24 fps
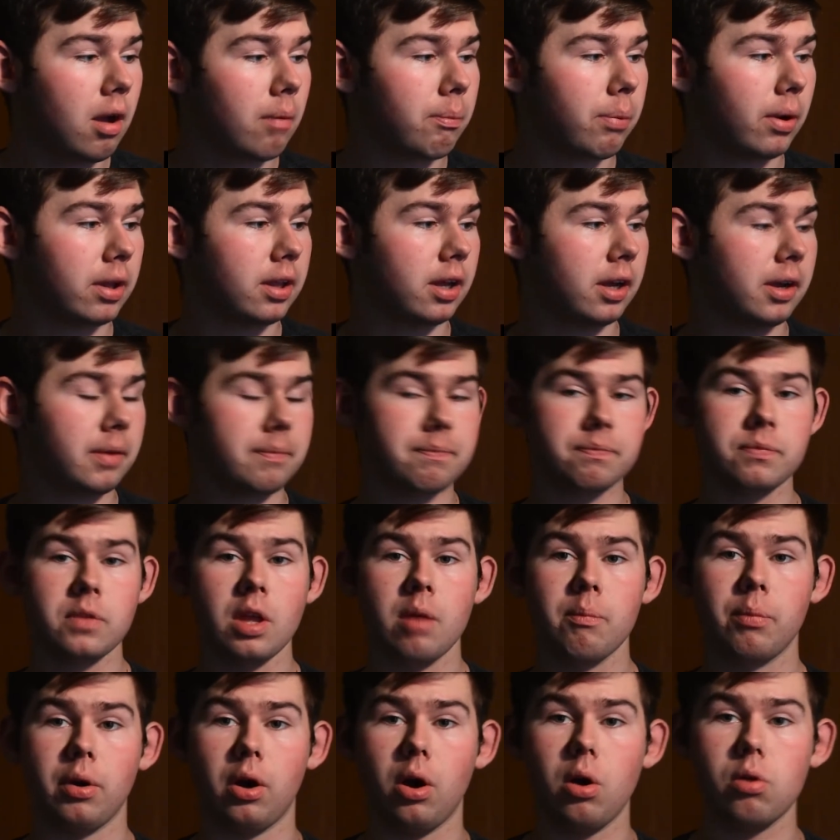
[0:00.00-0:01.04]
But
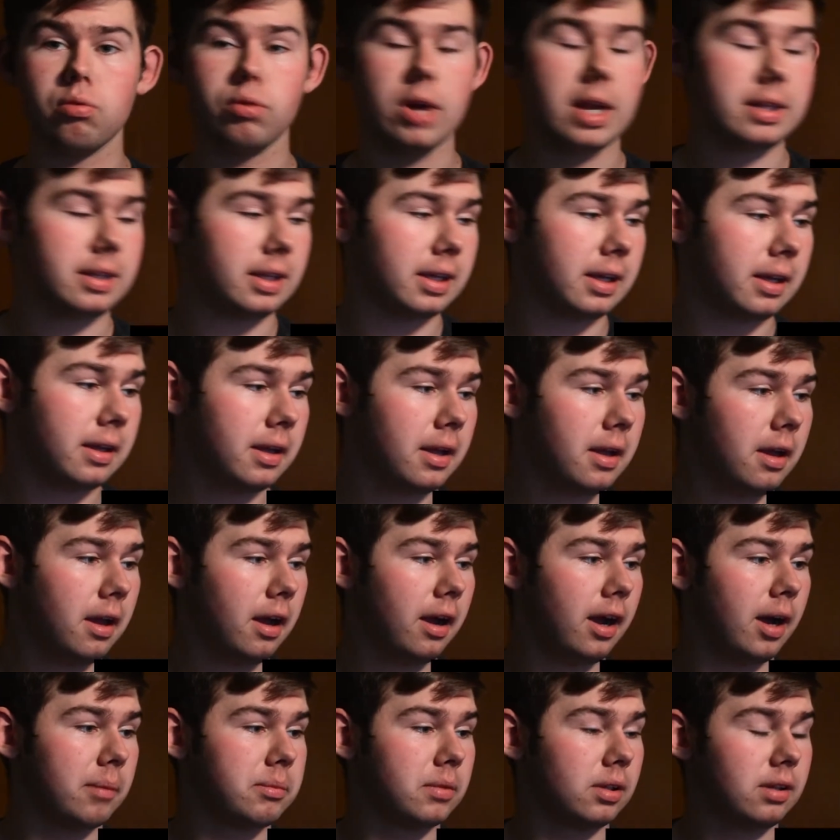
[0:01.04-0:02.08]
already,
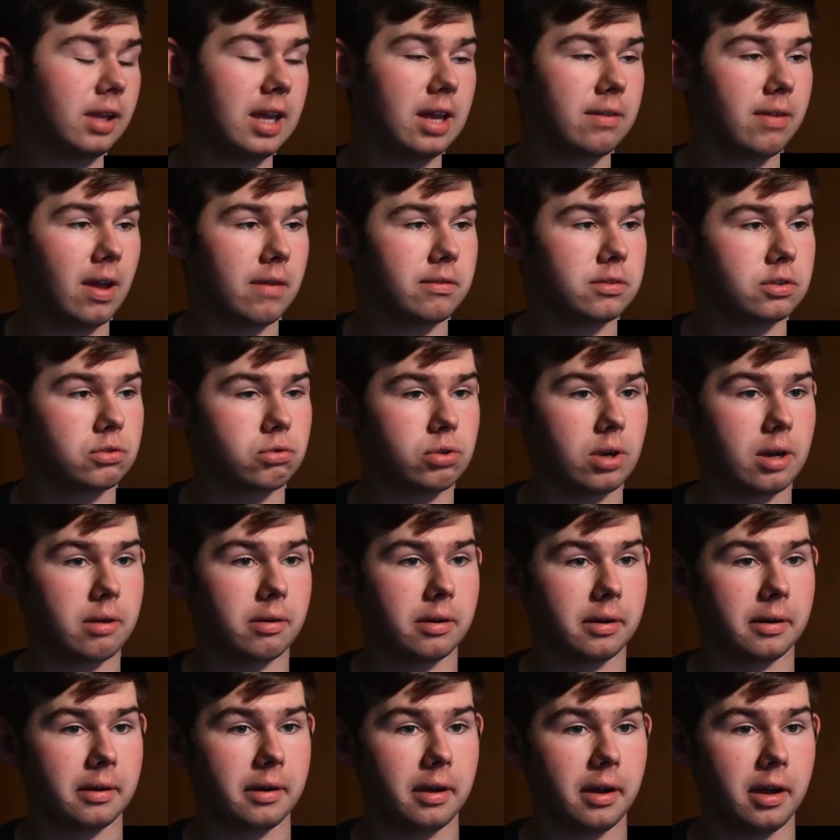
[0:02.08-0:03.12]
the Lady of Heaven
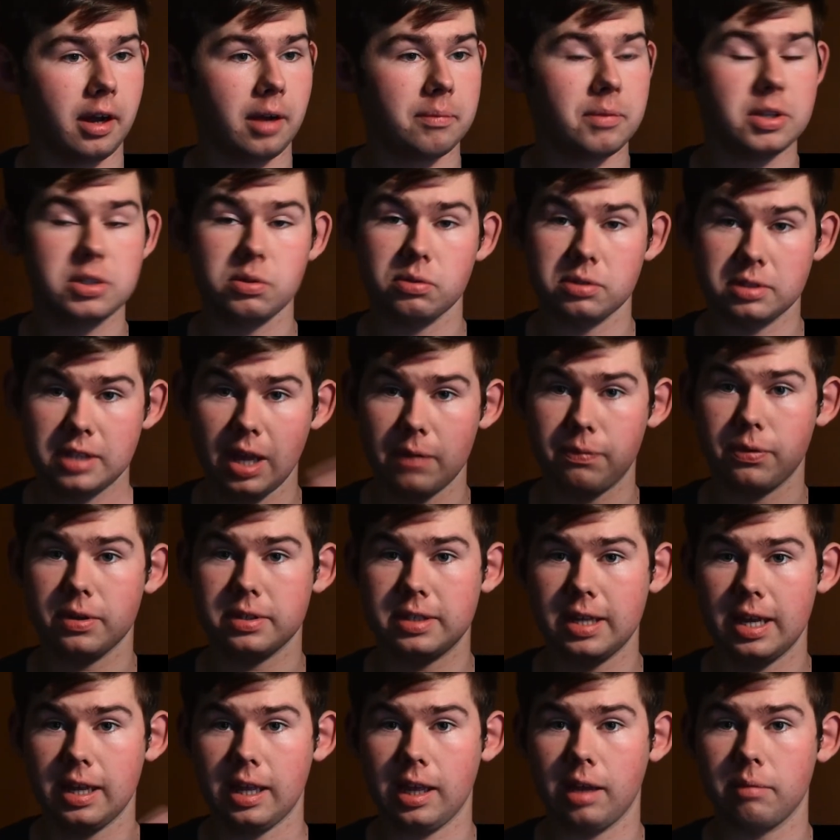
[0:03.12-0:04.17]
trailer, this one's definitely
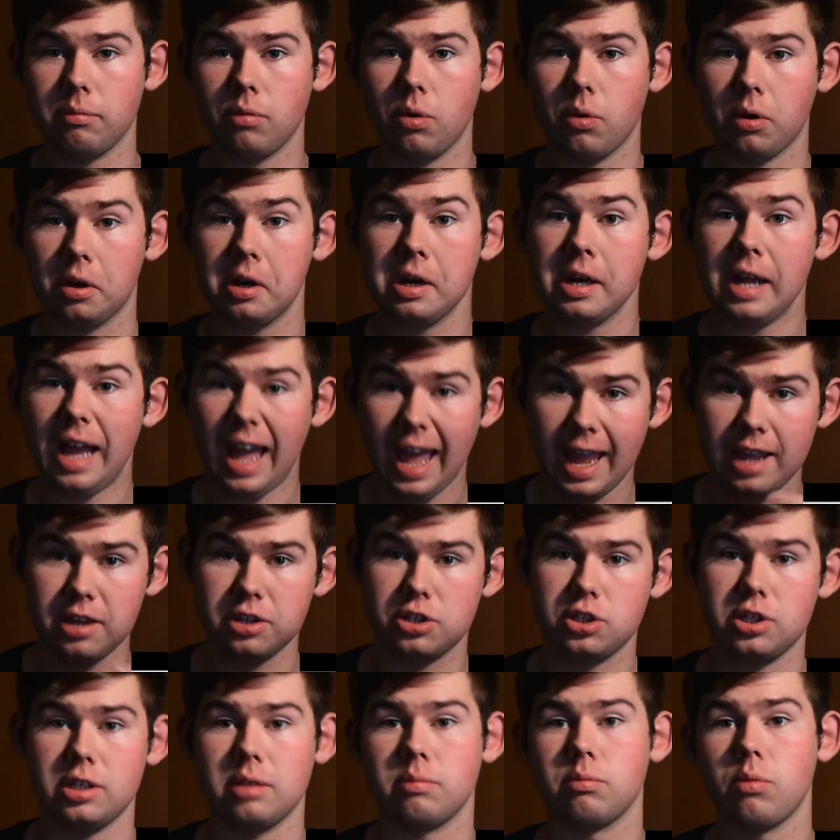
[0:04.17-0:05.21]
taking a more
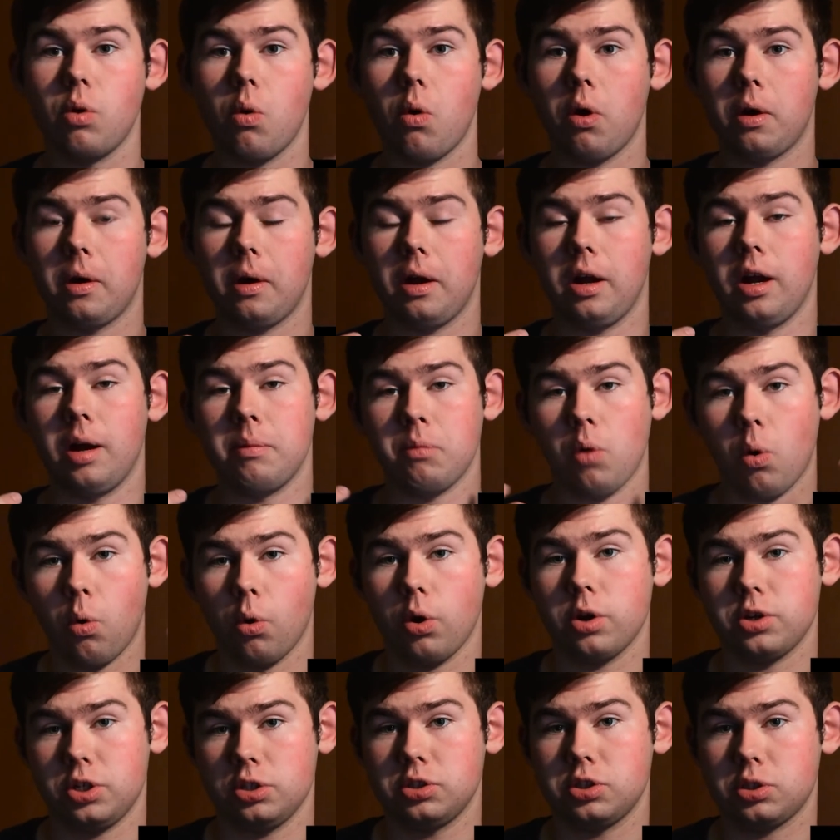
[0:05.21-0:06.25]
ancient and more
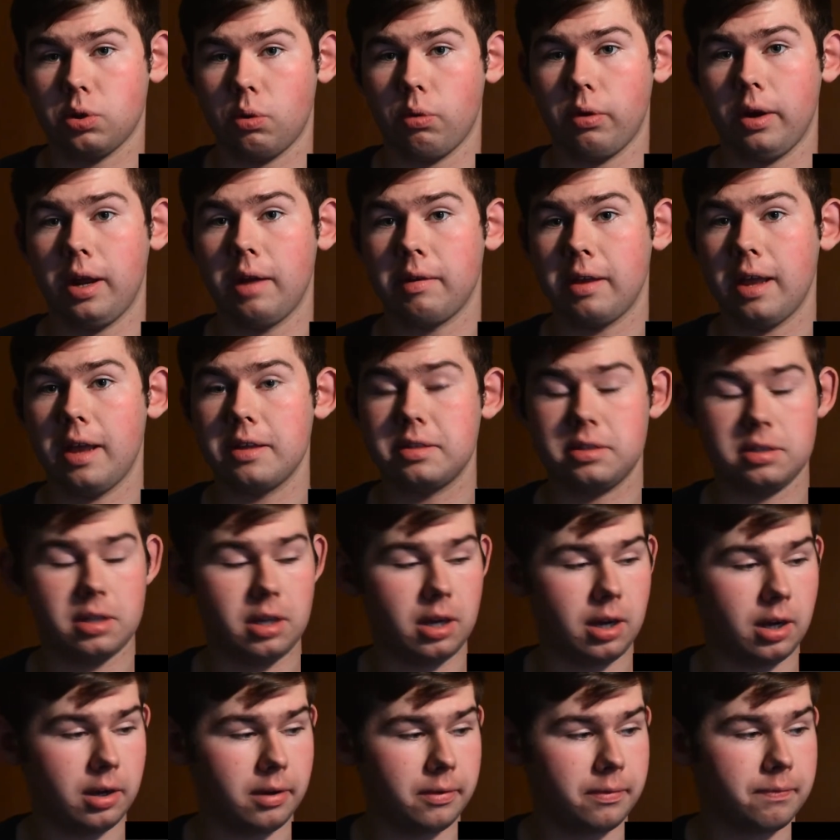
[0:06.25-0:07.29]
origin story, I guess,
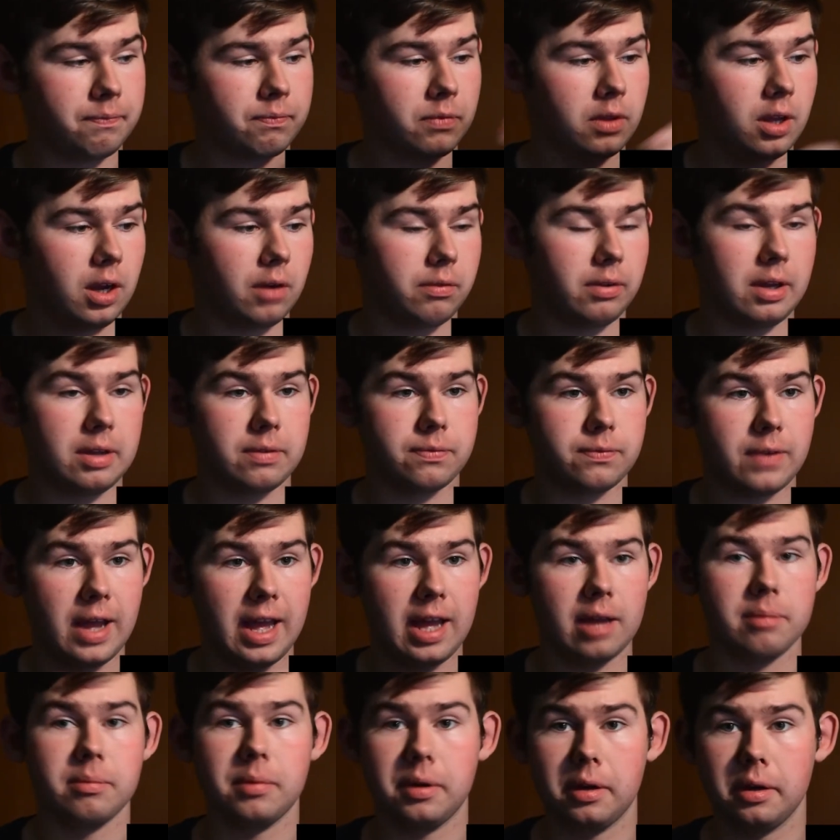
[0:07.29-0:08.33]
of Lady
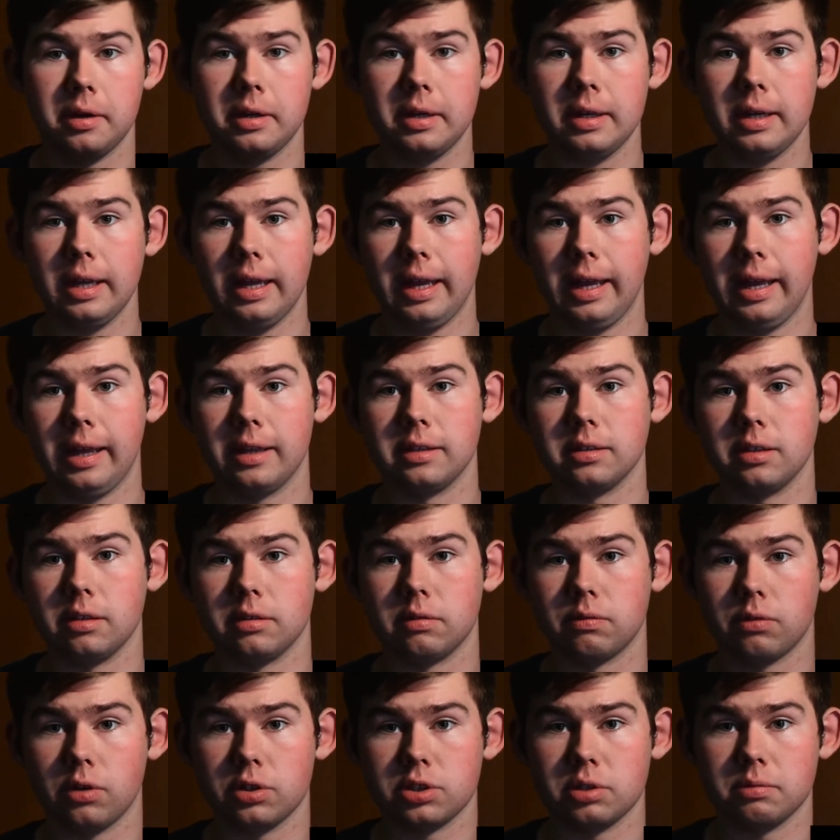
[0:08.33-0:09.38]
Fatima and the
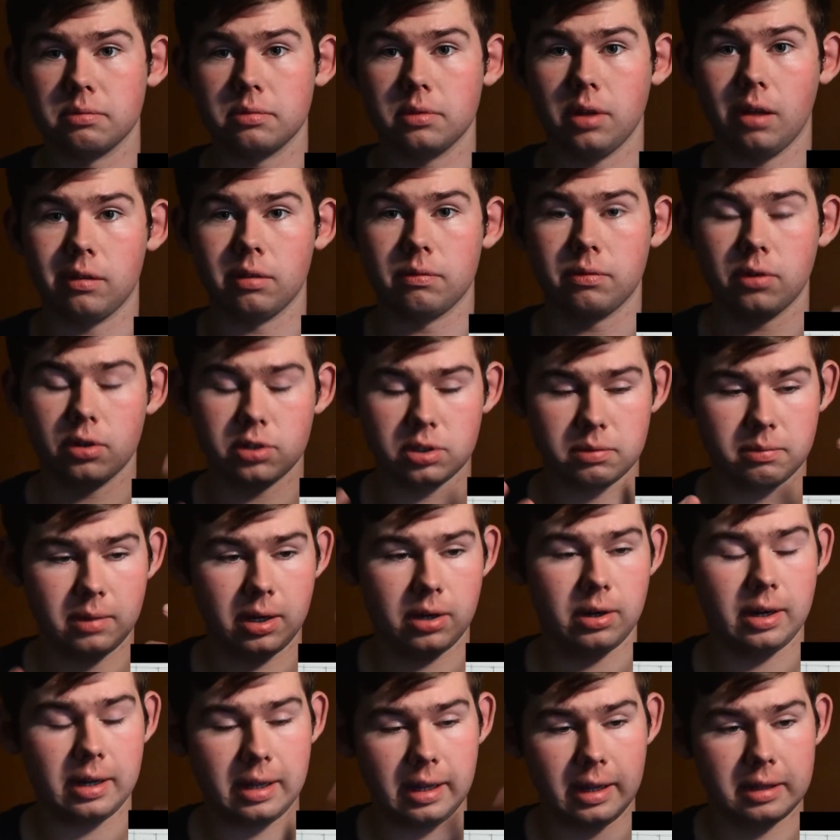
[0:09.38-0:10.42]
Virgin
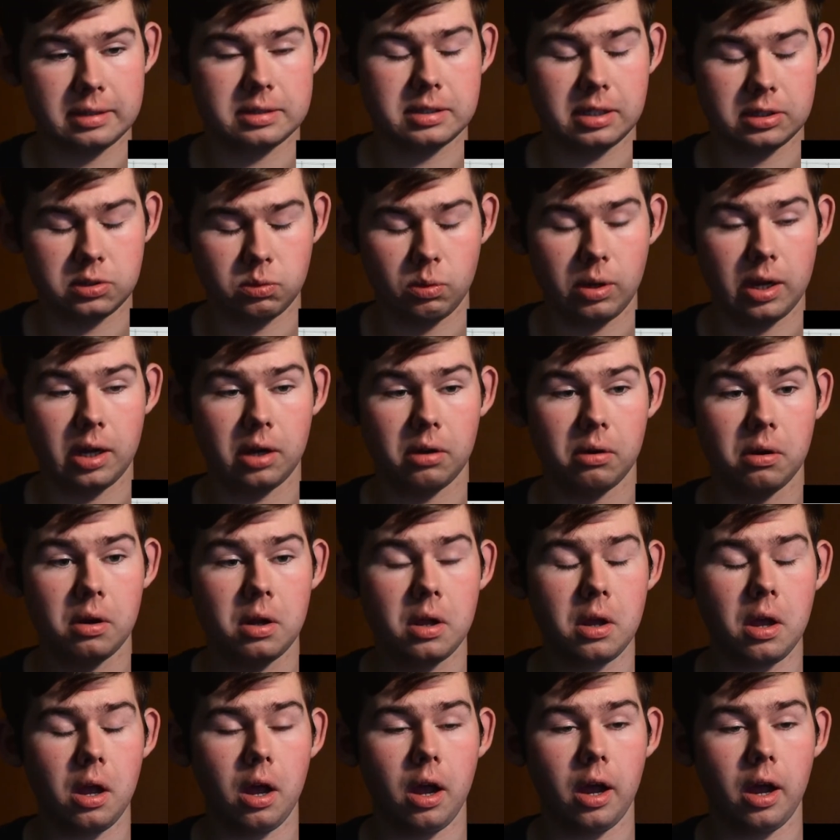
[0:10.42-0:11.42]
Mary, I guess, as well.